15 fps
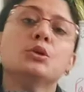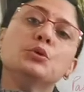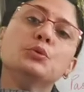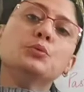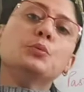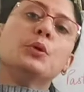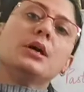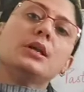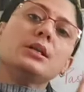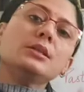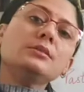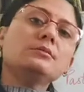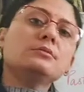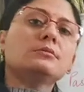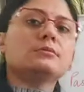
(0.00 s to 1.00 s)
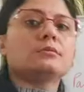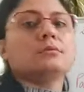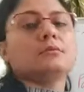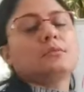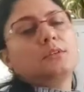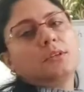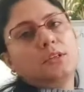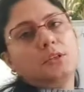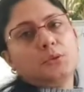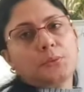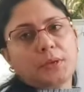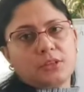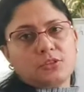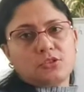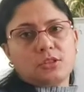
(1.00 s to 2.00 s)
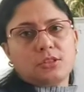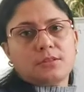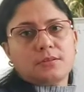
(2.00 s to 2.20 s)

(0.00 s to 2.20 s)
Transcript: you were in UKG.